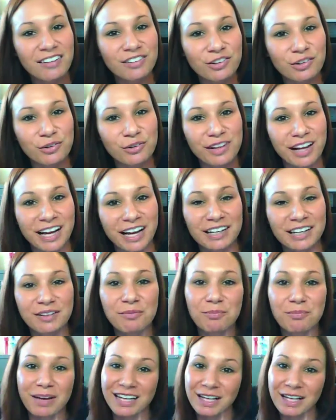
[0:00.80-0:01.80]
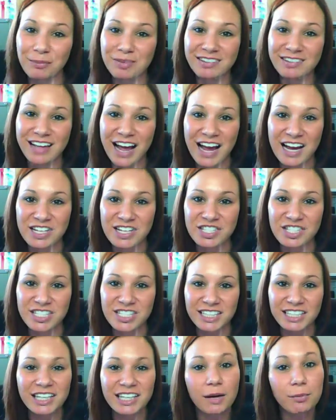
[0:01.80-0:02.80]
Suzanne. My name is
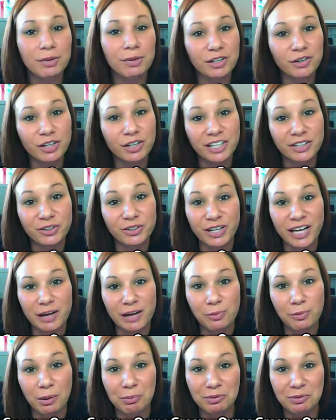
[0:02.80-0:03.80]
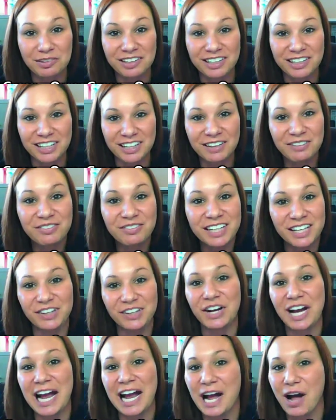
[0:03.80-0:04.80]
Ashley and I'll be your internet representative
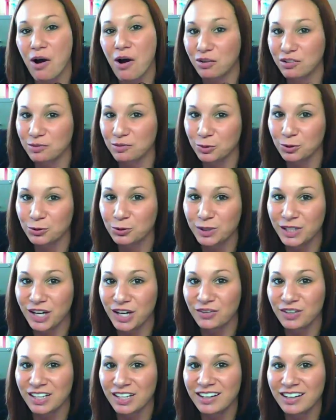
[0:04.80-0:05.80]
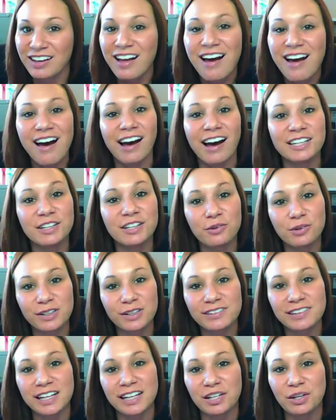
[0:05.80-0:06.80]
here at Oxmoor Toyota. I
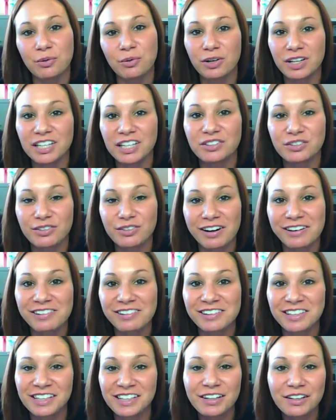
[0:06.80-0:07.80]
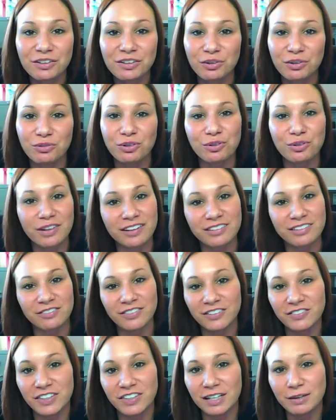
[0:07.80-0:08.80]
noticed that you are interested in a new
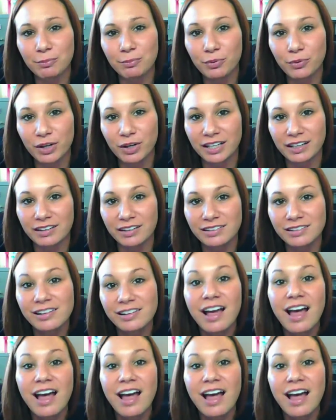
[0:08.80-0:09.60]
2015 Prius.